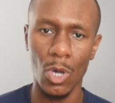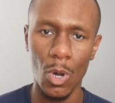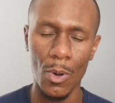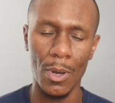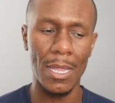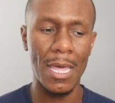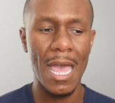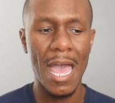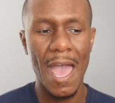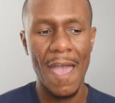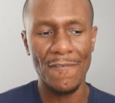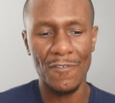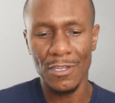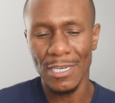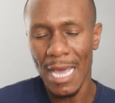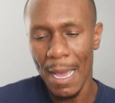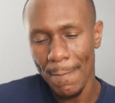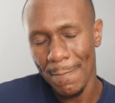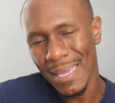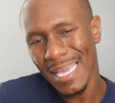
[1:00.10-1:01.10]
going. If you're
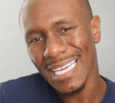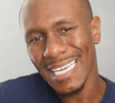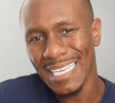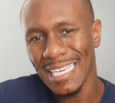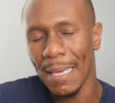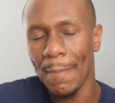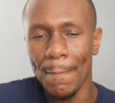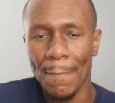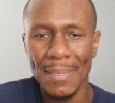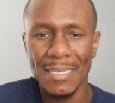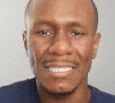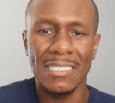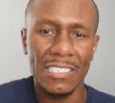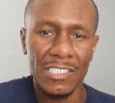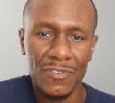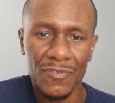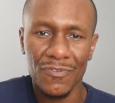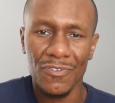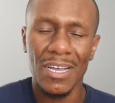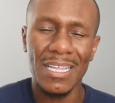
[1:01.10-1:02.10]
not making it
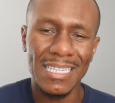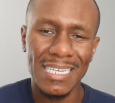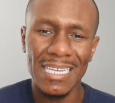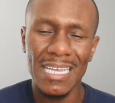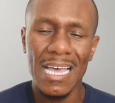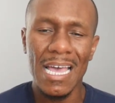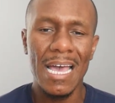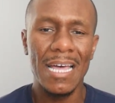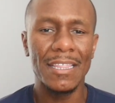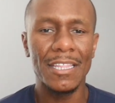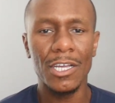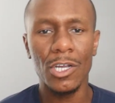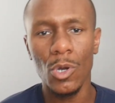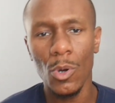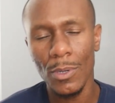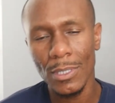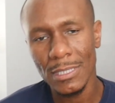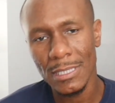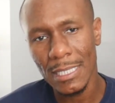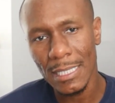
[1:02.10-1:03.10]
business friendly, they're
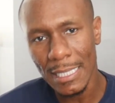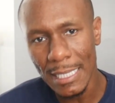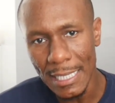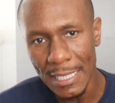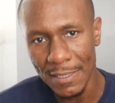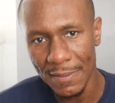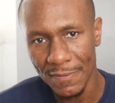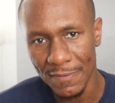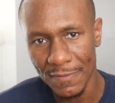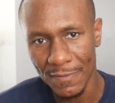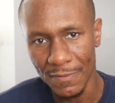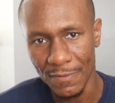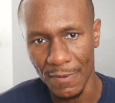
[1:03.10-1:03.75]
going to leave.